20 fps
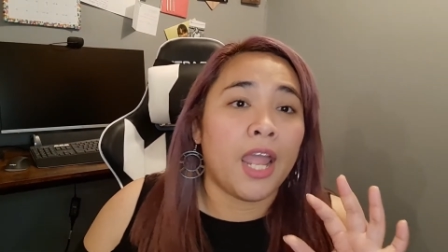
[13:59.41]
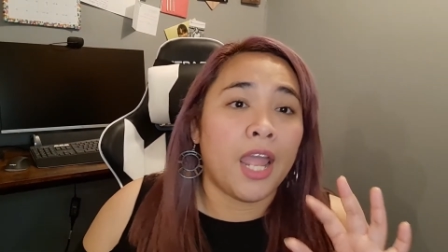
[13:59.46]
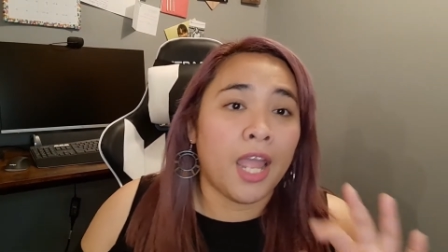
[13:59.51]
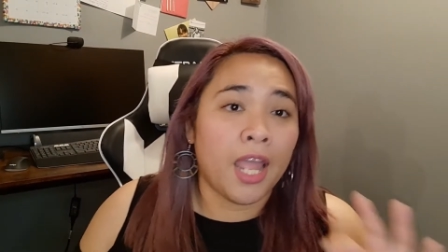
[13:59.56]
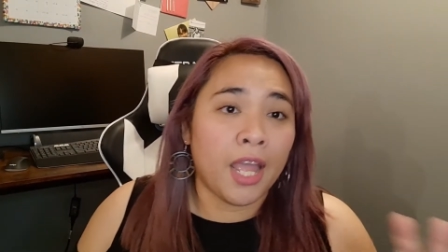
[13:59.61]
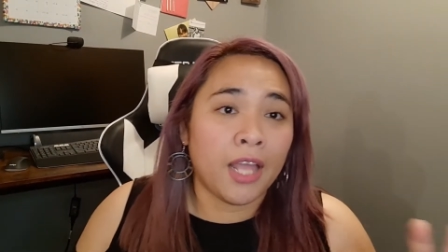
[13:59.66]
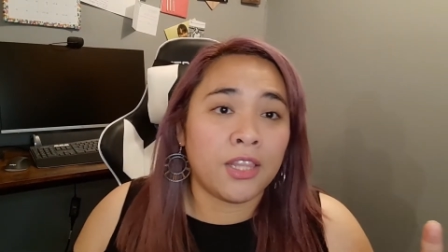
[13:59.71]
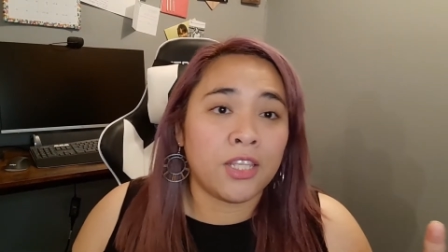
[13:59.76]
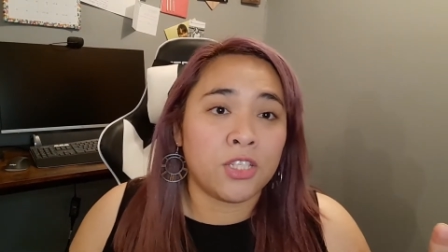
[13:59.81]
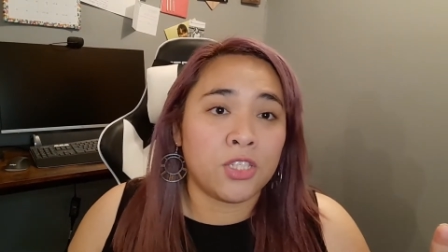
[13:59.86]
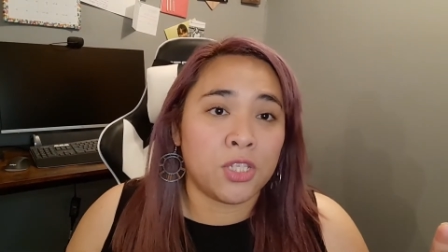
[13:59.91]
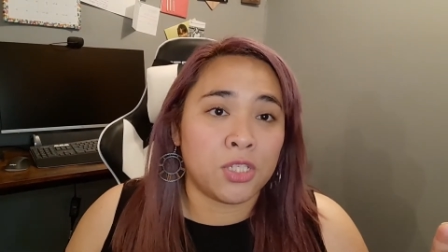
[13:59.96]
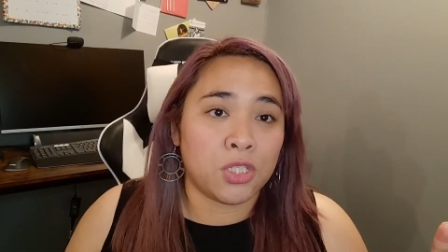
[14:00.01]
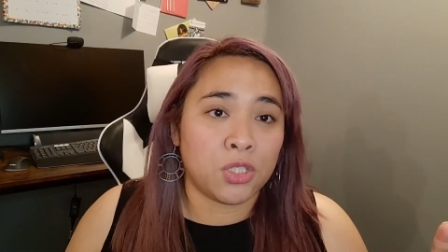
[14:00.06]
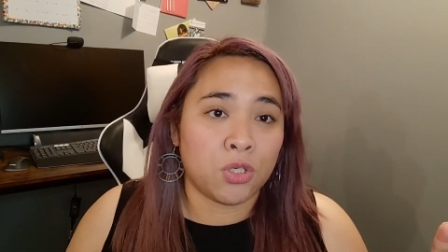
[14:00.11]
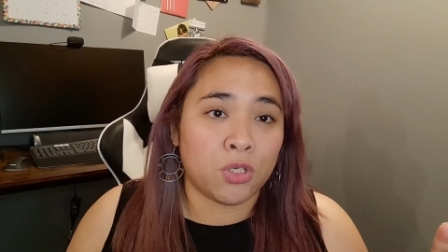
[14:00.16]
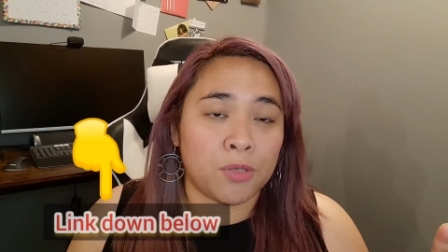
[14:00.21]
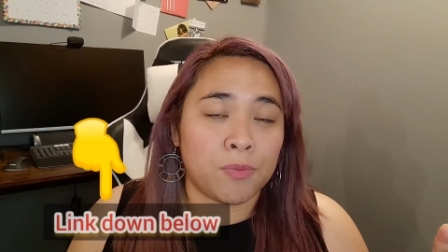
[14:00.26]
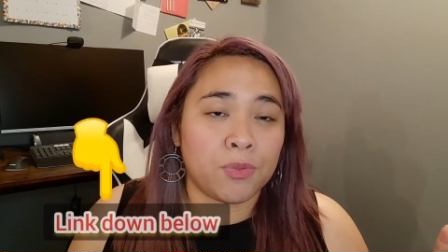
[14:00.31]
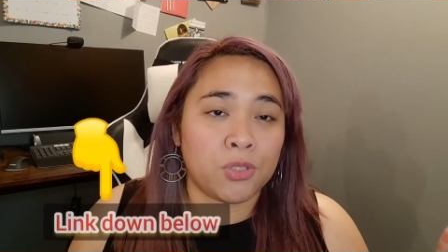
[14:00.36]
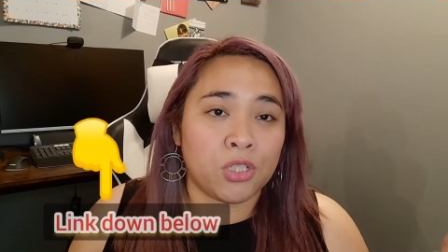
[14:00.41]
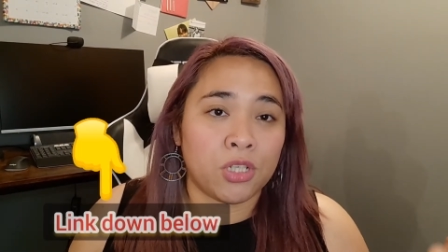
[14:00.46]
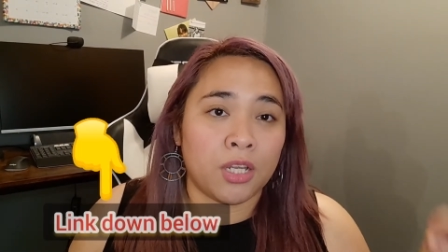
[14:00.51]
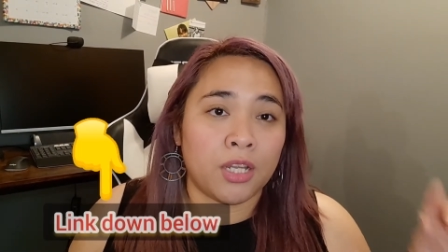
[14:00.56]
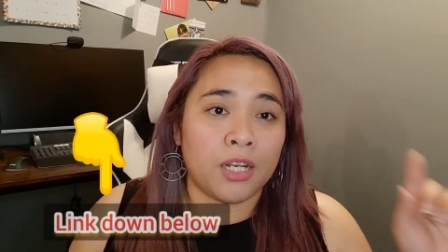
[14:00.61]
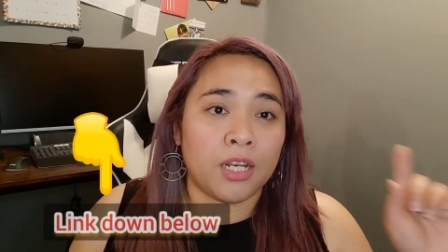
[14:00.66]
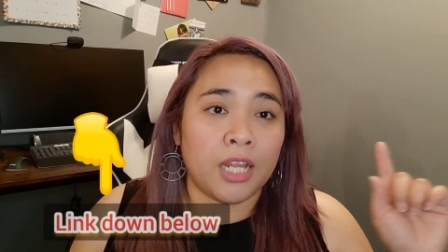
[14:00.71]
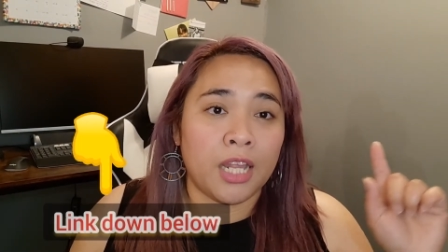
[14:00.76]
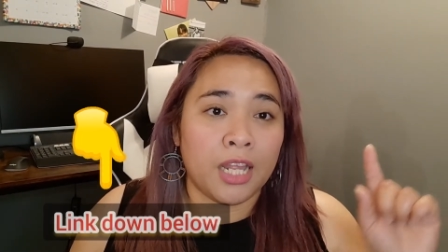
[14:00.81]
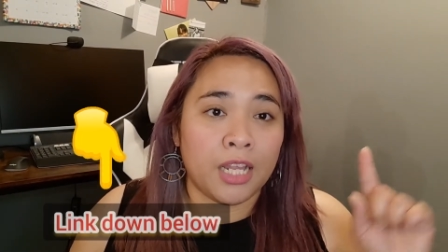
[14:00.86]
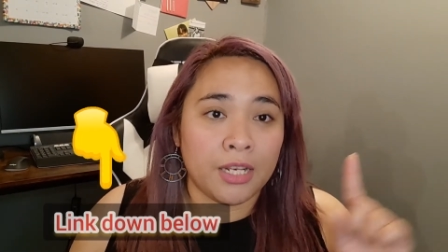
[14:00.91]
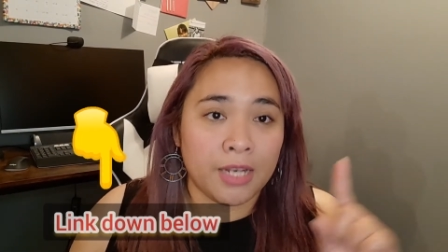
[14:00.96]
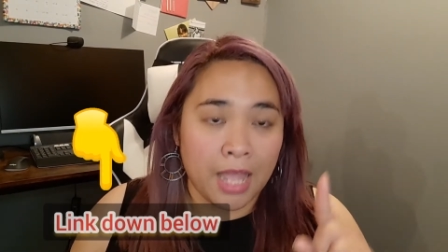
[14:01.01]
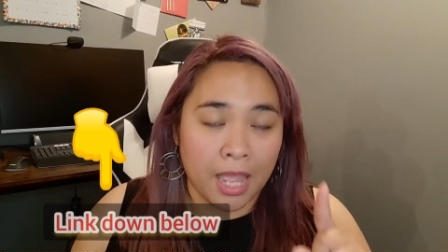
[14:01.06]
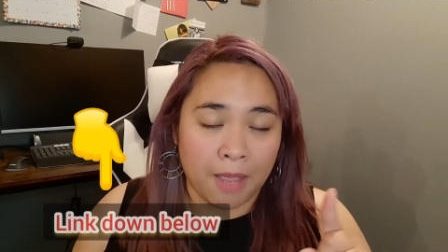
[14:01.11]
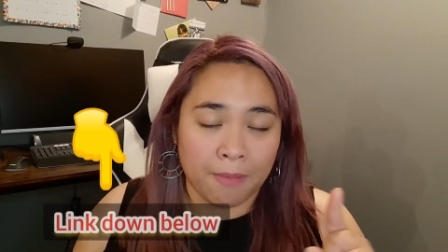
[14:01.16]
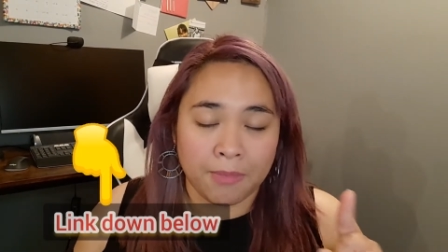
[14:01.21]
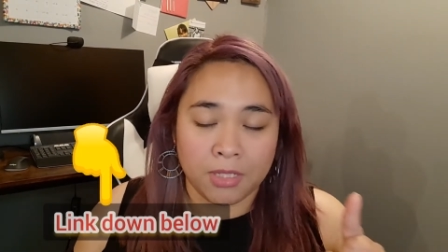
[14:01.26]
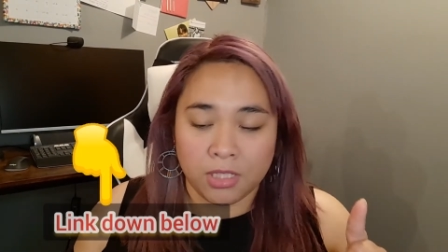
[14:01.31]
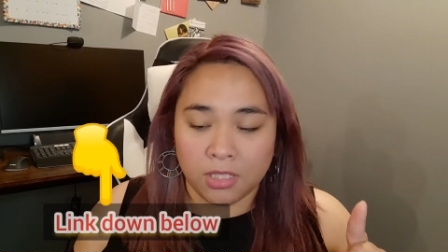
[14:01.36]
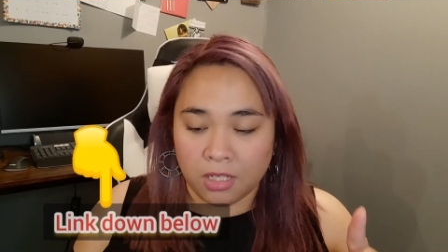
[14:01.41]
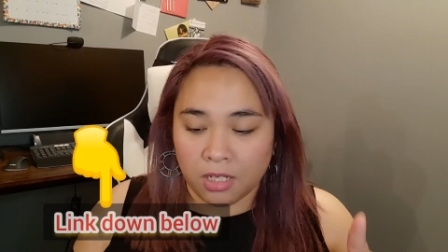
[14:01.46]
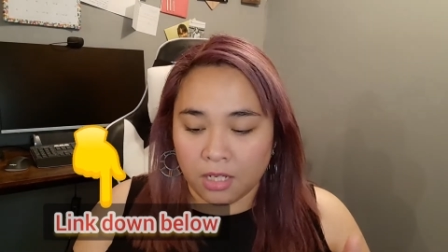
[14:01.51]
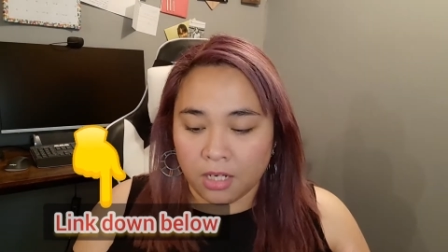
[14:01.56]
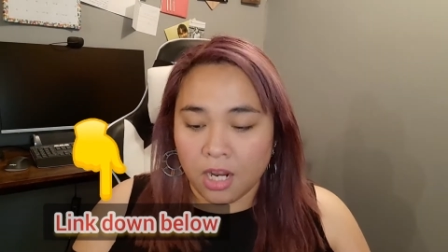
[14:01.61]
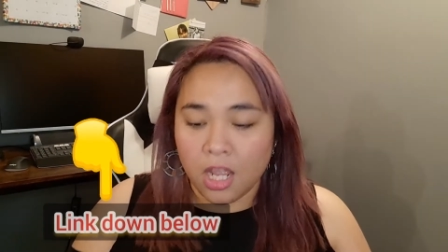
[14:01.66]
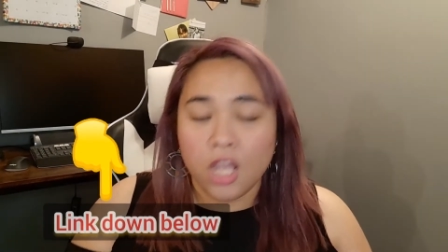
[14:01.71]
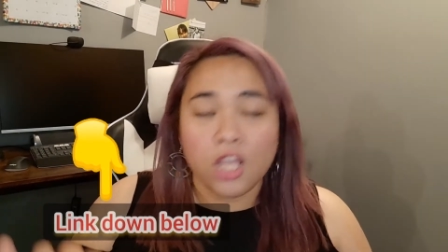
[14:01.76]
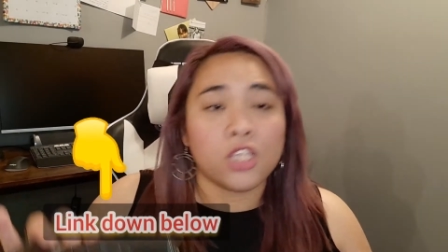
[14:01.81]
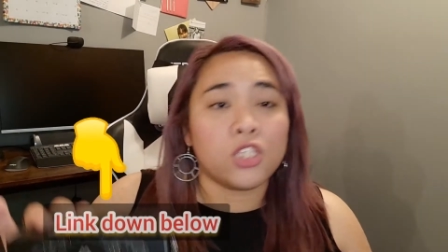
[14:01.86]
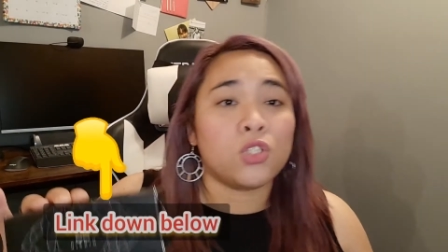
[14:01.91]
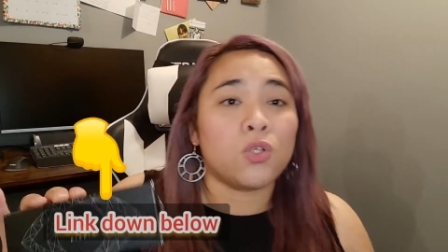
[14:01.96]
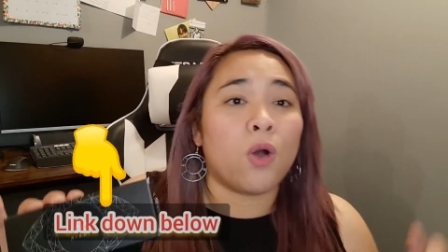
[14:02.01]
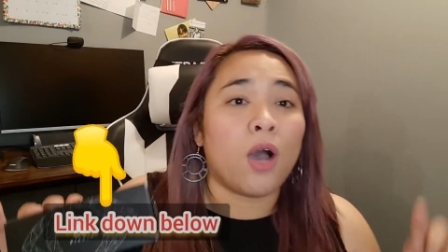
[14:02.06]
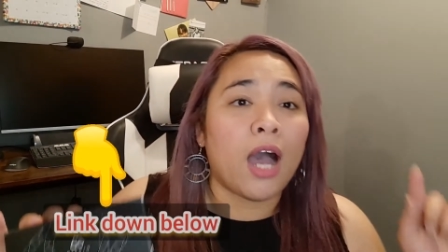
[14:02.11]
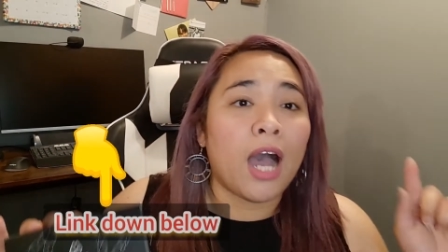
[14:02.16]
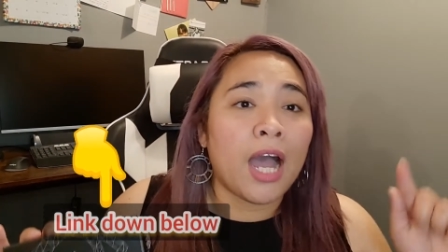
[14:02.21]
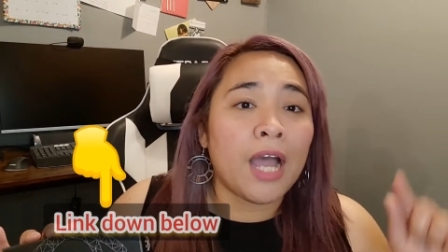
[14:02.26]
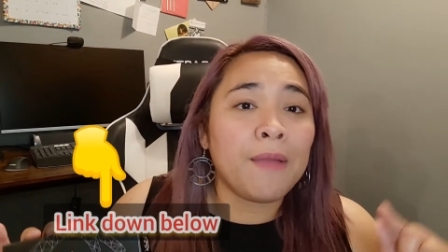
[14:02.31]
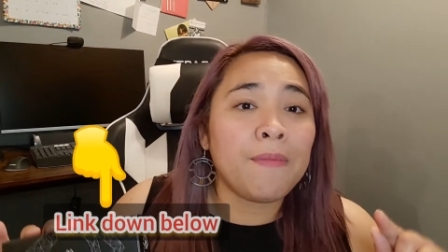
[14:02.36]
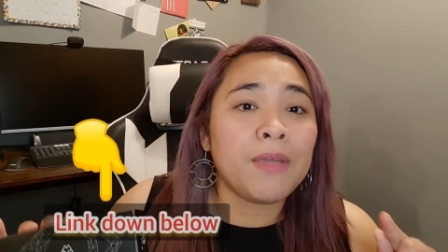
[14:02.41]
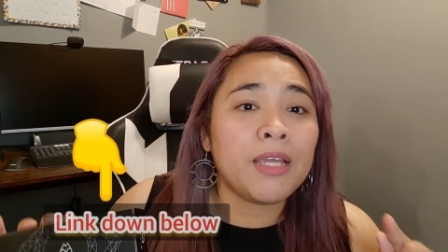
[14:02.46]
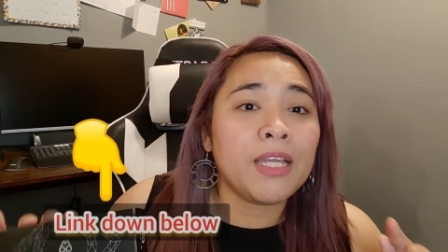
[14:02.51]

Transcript: in the description in Amazon. So I'm